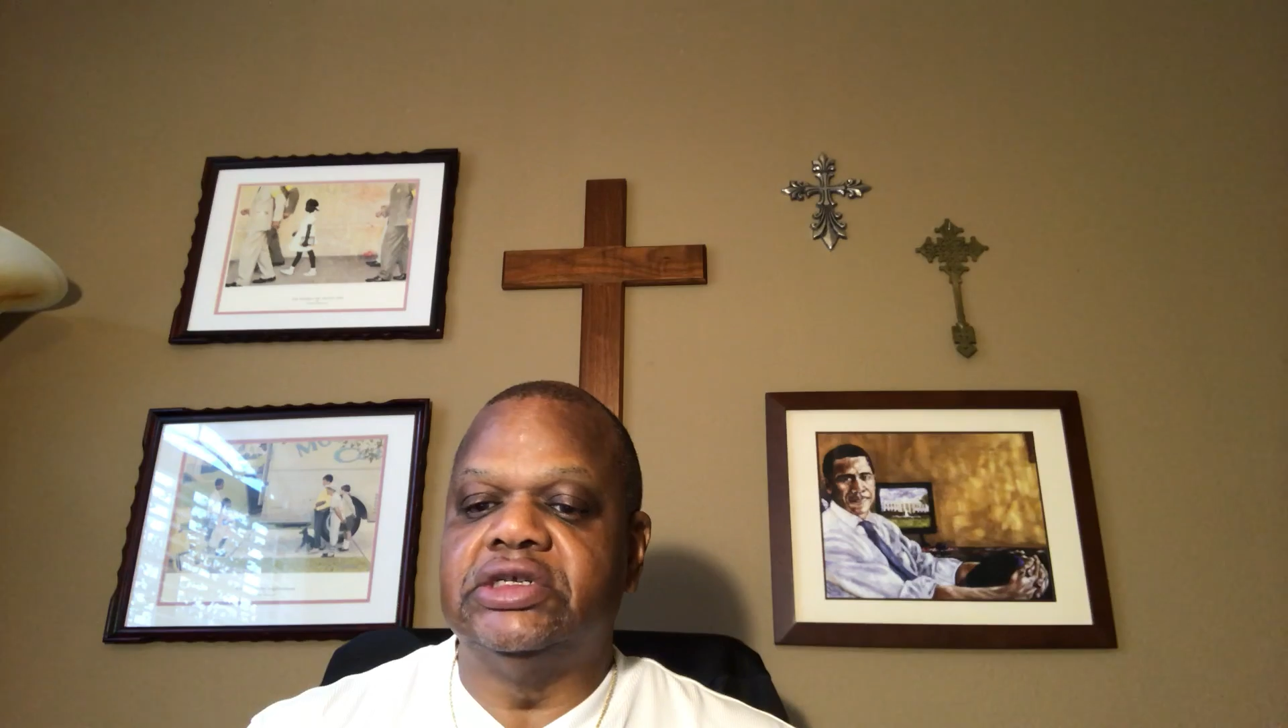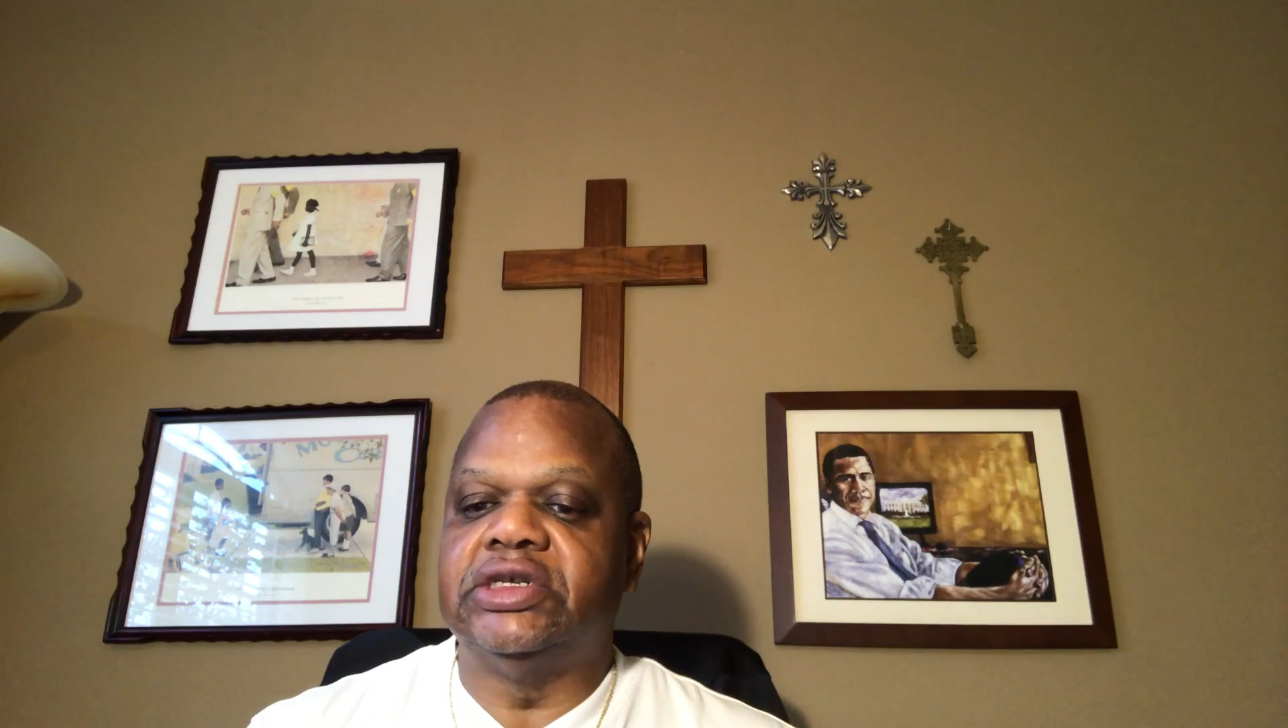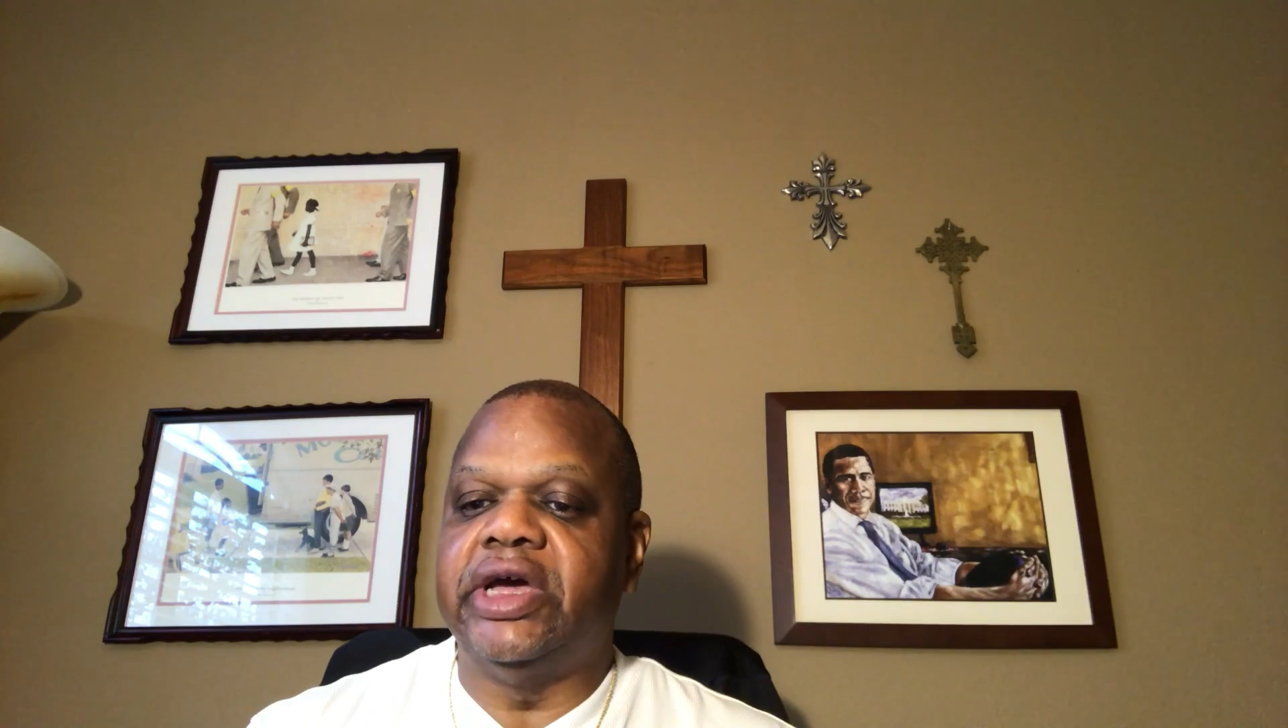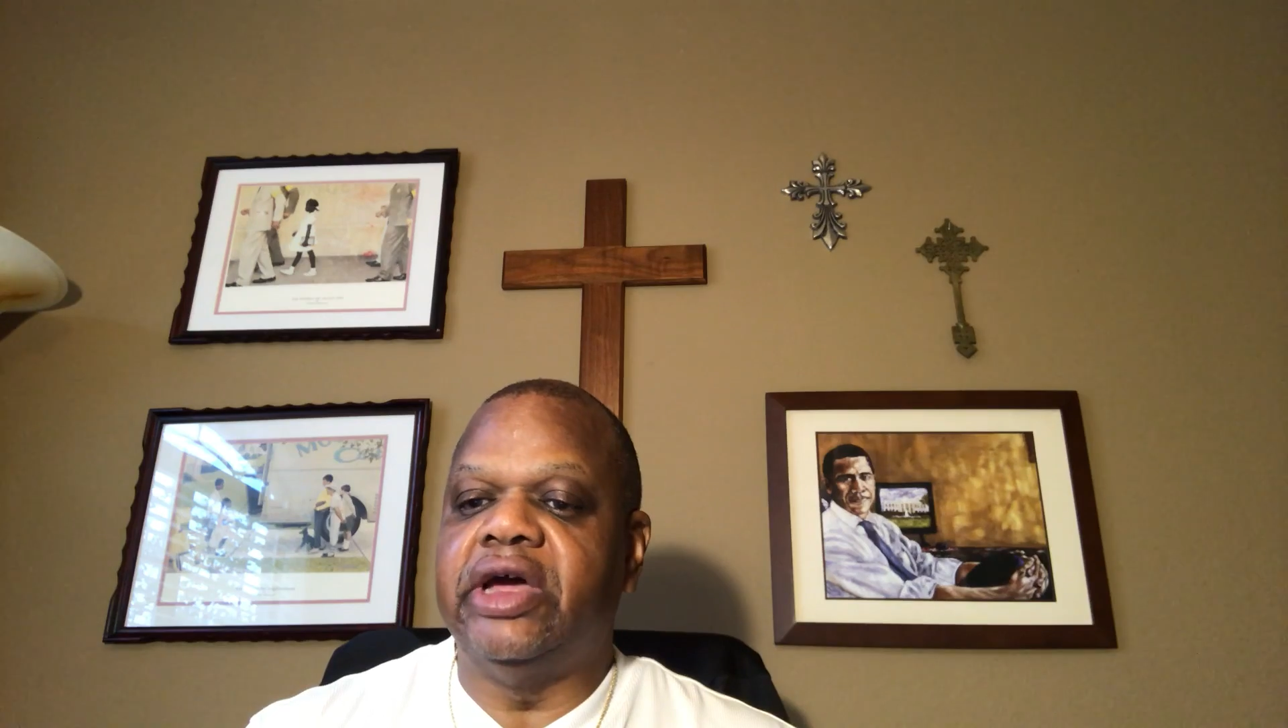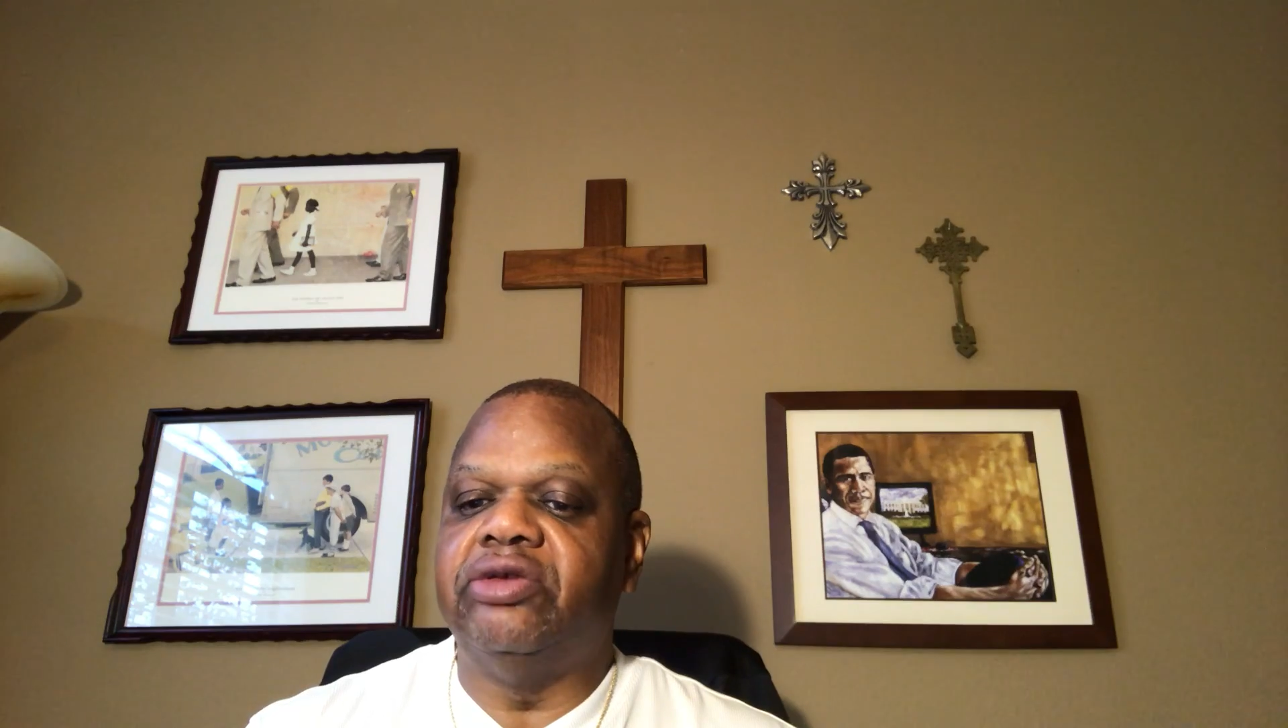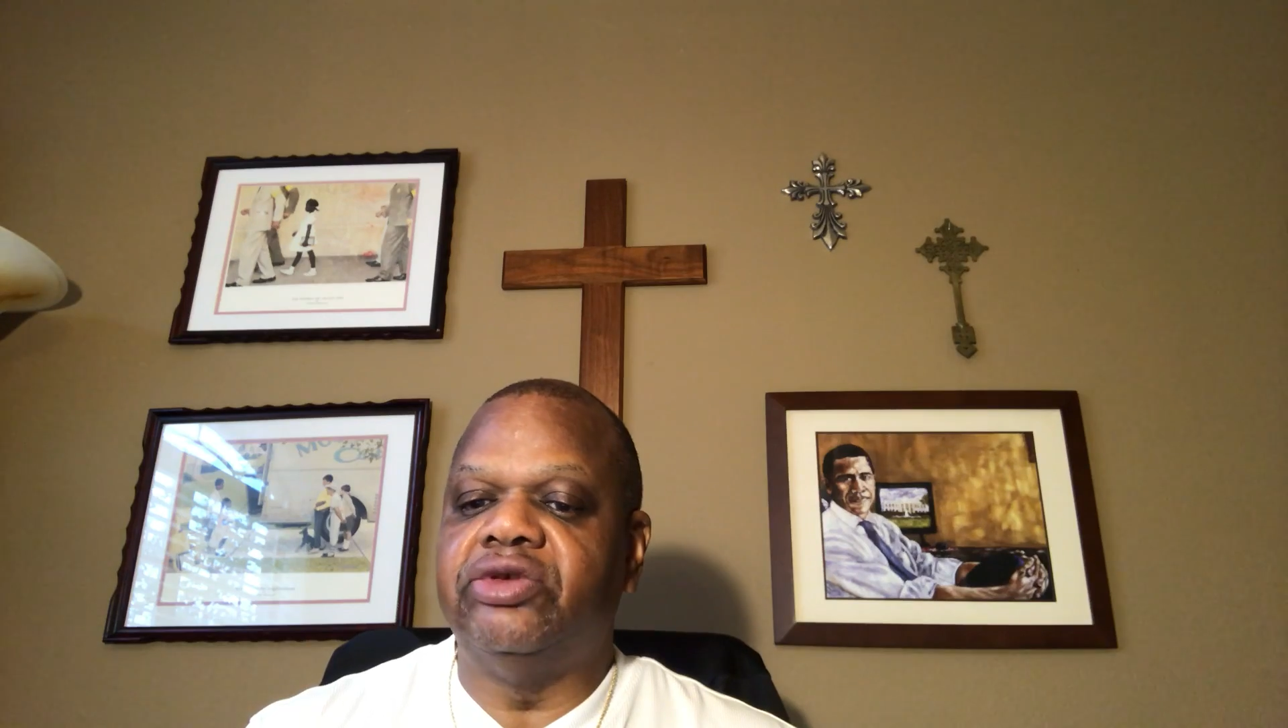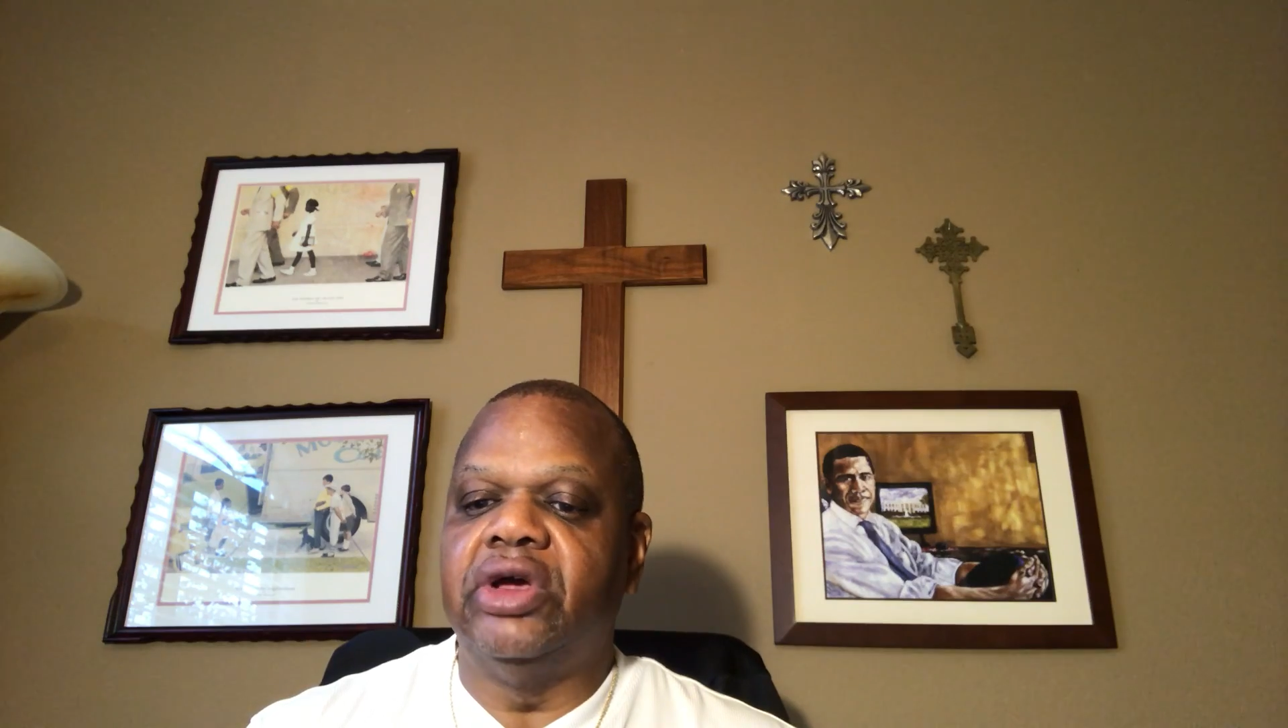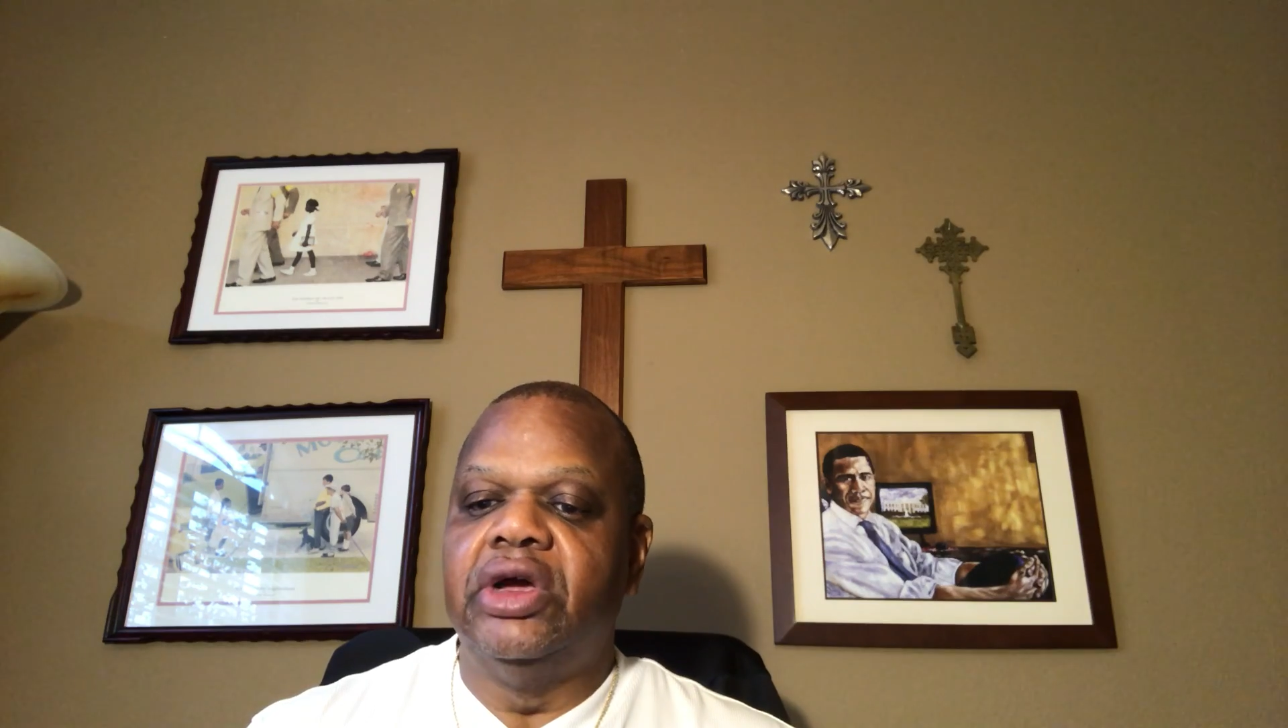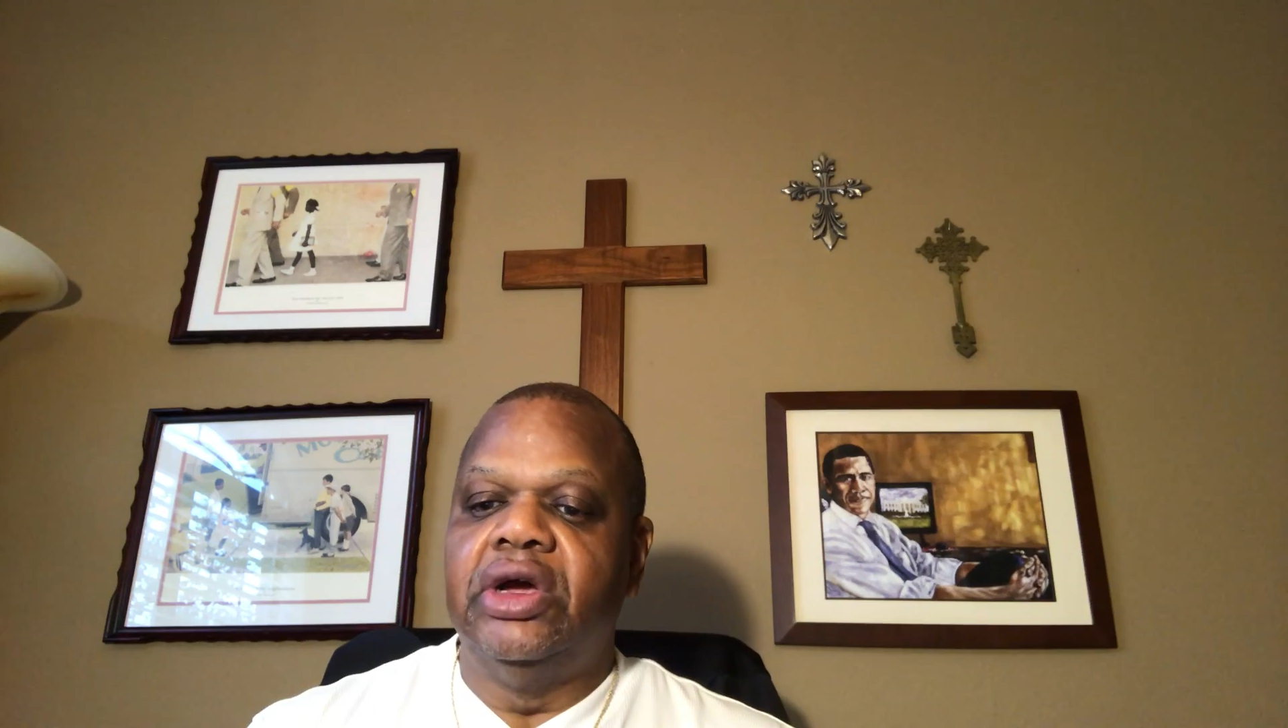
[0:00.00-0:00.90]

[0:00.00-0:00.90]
It says,